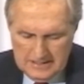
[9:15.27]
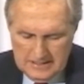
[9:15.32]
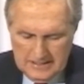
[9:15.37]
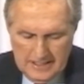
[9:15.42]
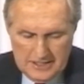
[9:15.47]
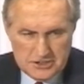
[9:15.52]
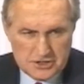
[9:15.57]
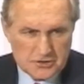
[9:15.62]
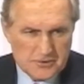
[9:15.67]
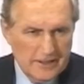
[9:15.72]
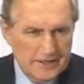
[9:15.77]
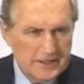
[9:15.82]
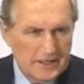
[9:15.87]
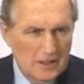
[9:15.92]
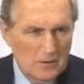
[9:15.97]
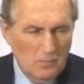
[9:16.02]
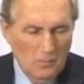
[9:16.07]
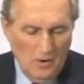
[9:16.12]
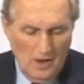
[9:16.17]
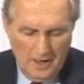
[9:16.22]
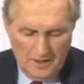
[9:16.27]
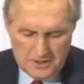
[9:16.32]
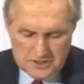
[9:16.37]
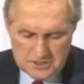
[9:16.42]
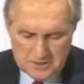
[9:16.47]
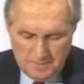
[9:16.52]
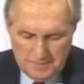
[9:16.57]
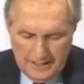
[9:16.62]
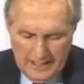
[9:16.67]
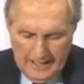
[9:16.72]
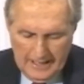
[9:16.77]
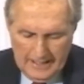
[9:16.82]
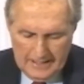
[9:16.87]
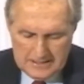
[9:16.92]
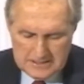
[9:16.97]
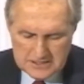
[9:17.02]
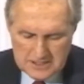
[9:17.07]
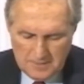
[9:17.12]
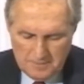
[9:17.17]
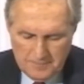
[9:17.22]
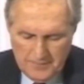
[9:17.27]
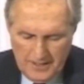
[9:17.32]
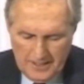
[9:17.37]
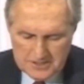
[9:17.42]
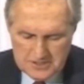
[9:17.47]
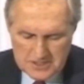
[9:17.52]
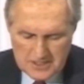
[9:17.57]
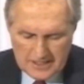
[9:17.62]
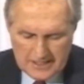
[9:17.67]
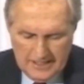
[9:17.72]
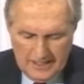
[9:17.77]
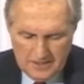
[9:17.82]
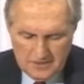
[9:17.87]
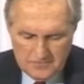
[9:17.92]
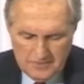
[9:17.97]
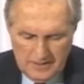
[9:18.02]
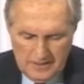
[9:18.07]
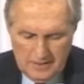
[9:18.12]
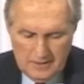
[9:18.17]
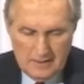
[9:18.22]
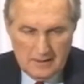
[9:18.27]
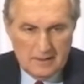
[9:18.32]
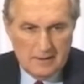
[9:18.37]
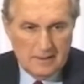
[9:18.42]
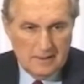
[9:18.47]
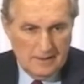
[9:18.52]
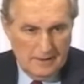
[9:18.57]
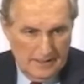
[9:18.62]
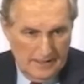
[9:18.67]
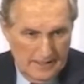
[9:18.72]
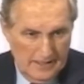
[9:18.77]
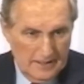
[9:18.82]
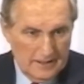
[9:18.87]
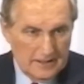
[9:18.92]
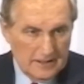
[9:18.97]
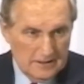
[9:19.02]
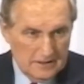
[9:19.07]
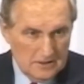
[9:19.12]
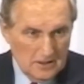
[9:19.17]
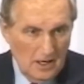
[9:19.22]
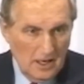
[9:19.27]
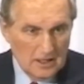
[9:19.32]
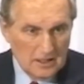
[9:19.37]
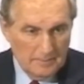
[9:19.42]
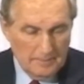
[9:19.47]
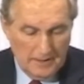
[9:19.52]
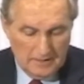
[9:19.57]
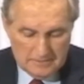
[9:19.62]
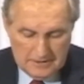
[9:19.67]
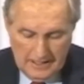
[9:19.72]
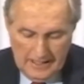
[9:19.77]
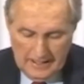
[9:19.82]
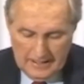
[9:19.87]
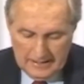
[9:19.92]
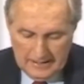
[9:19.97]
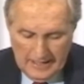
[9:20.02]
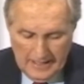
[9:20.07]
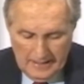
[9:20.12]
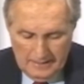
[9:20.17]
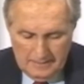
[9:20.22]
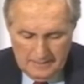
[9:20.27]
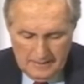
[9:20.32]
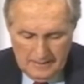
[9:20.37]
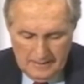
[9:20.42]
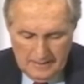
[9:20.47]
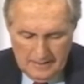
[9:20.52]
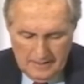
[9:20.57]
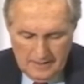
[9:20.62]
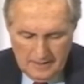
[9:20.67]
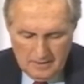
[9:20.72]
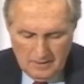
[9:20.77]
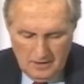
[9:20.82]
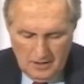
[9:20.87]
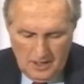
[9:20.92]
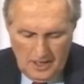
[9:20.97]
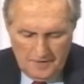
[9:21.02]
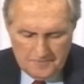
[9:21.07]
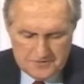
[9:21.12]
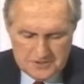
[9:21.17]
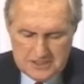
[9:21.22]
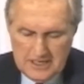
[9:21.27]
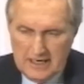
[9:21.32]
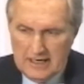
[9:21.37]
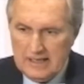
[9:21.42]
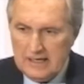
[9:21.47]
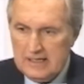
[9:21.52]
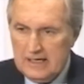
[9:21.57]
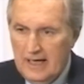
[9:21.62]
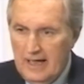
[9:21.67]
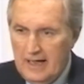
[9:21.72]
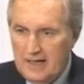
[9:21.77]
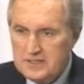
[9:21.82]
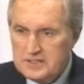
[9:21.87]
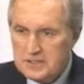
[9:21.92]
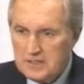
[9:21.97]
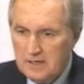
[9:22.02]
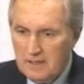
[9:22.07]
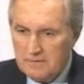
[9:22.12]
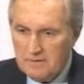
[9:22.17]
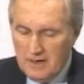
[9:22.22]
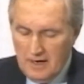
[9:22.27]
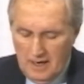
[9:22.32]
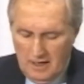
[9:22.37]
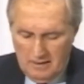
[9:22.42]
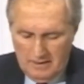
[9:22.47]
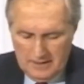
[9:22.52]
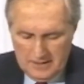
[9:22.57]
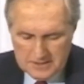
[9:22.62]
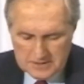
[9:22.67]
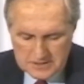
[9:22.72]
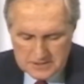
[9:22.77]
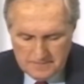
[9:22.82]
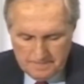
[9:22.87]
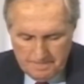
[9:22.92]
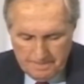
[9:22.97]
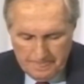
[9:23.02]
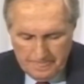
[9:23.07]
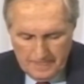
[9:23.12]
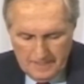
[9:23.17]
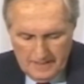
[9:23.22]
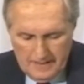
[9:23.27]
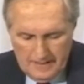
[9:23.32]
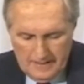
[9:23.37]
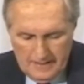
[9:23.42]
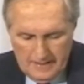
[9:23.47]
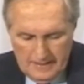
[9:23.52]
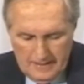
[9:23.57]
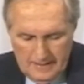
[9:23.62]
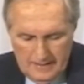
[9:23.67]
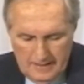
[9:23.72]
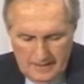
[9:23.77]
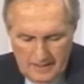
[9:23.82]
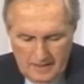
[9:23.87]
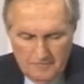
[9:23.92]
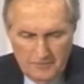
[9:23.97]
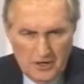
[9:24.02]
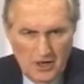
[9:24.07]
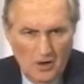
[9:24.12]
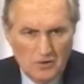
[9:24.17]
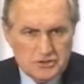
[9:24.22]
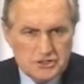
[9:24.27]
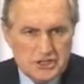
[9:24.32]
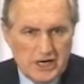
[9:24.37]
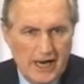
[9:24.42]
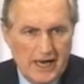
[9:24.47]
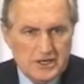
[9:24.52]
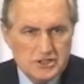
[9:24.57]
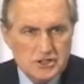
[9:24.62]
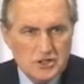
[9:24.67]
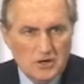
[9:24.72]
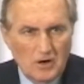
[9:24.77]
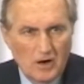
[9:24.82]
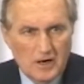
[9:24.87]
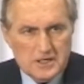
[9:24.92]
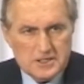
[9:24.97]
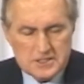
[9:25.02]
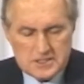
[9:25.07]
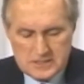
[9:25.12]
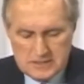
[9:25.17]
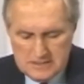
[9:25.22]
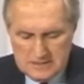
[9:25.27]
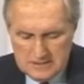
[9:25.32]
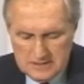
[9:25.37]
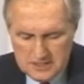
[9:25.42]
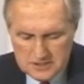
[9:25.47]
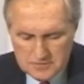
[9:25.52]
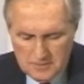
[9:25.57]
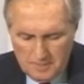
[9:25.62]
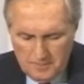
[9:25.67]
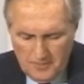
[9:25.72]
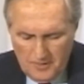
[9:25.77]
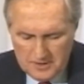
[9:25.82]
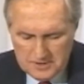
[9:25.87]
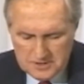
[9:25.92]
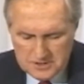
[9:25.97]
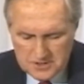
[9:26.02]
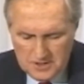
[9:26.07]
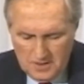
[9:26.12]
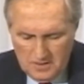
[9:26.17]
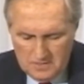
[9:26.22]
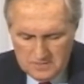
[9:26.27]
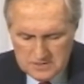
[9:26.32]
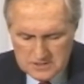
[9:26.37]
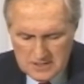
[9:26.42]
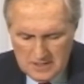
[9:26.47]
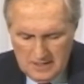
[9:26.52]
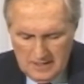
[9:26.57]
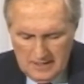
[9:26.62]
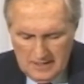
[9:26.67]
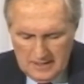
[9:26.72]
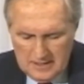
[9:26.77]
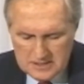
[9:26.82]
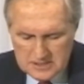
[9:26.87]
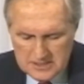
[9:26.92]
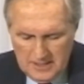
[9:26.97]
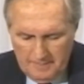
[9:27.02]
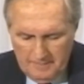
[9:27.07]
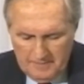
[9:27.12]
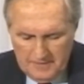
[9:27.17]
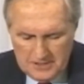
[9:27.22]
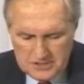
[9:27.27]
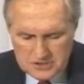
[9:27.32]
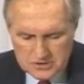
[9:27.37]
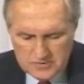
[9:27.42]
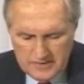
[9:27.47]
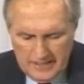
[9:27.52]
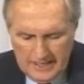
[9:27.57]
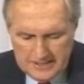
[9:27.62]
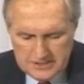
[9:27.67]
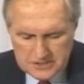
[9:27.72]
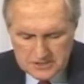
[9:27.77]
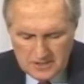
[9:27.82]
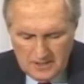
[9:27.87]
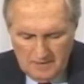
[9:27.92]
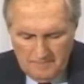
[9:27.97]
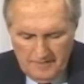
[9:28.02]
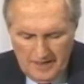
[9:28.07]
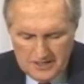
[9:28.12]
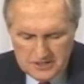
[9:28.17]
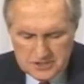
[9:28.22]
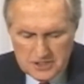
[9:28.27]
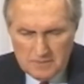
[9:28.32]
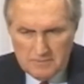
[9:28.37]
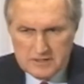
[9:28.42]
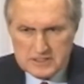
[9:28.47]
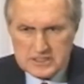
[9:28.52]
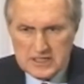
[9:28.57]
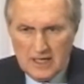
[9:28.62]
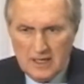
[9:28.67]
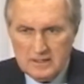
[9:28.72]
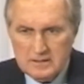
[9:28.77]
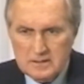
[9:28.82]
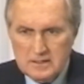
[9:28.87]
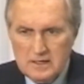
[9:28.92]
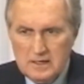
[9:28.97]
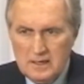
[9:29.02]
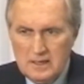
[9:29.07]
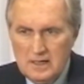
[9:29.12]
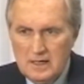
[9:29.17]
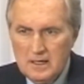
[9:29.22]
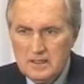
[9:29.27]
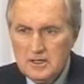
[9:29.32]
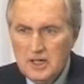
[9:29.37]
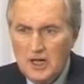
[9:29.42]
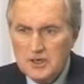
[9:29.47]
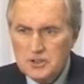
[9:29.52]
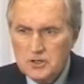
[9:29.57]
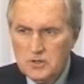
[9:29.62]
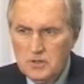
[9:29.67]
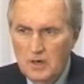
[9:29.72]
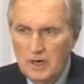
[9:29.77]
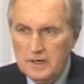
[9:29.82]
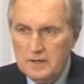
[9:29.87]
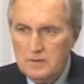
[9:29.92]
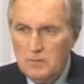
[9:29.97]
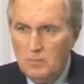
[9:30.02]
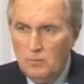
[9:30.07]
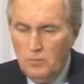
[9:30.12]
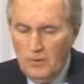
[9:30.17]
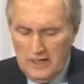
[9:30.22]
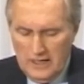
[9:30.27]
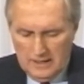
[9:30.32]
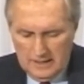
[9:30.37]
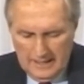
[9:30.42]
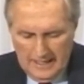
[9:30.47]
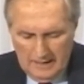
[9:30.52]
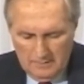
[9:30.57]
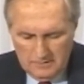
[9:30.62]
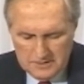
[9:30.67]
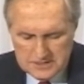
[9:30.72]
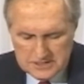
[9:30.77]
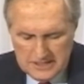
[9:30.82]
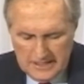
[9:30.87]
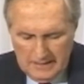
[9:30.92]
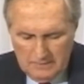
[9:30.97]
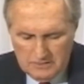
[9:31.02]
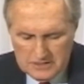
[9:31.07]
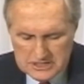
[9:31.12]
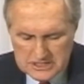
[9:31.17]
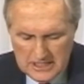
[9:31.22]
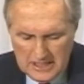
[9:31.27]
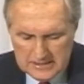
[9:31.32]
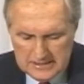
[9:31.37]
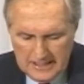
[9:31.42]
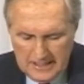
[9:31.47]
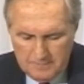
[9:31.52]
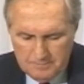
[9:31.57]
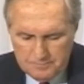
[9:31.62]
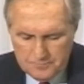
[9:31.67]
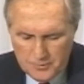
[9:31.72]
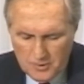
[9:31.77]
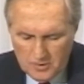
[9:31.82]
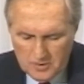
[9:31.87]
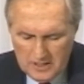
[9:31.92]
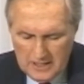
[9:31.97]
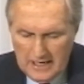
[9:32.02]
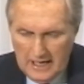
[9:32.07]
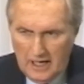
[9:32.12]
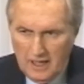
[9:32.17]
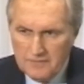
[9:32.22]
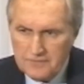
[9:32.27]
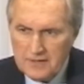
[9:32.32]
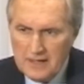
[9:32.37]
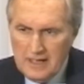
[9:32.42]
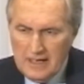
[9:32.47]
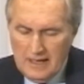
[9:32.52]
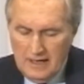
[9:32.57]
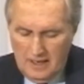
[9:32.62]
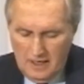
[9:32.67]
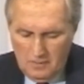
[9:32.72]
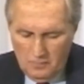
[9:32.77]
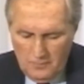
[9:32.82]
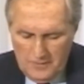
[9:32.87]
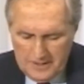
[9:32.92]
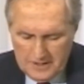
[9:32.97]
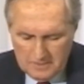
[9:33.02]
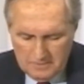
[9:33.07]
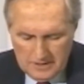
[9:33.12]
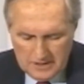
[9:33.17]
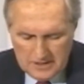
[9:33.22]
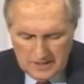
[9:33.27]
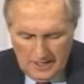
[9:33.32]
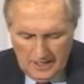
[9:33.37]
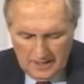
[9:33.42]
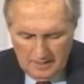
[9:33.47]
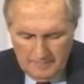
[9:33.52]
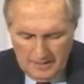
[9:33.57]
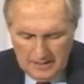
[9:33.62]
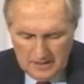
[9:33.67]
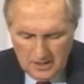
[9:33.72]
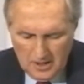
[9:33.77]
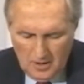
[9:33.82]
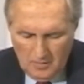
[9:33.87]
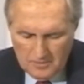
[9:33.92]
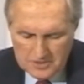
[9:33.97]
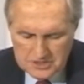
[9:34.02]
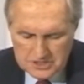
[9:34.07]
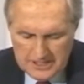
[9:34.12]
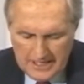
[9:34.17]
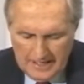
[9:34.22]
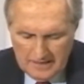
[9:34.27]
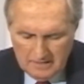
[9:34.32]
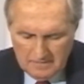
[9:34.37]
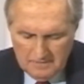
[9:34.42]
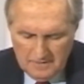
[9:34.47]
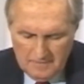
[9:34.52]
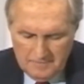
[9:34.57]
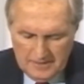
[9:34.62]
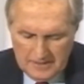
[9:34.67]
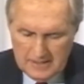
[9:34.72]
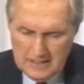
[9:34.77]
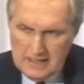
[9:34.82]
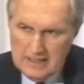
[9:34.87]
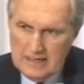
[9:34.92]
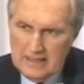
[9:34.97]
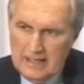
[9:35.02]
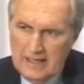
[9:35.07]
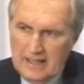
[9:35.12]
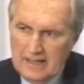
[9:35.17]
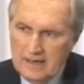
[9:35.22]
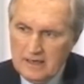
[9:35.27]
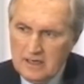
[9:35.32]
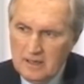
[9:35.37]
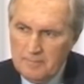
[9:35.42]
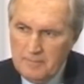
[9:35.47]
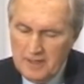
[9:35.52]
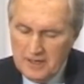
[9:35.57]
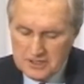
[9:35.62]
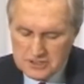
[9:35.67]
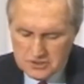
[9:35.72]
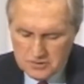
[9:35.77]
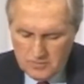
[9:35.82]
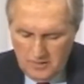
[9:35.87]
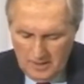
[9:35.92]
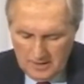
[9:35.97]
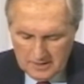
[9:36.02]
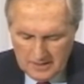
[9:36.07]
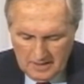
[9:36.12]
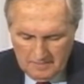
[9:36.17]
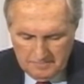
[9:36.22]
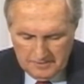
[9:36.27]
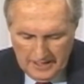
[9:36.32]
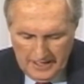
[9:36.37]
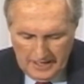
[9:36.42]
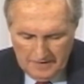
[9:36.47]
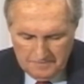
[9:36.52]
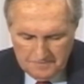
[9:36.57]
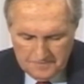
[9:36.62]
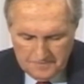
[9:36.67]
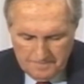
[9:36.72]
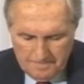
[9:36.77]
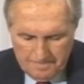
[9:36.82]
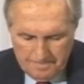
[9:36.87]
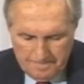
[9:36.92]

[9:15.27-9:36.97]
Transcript: and shrinking water supplies in parts of the country, I can talk about that again, are offsetting gains in other areas. If we don't change course, this report shows, some of these trends could eventually result, not could, will, I will say, result in poorer health, a weaker economy, lower standard of living, and a diminished quality of life.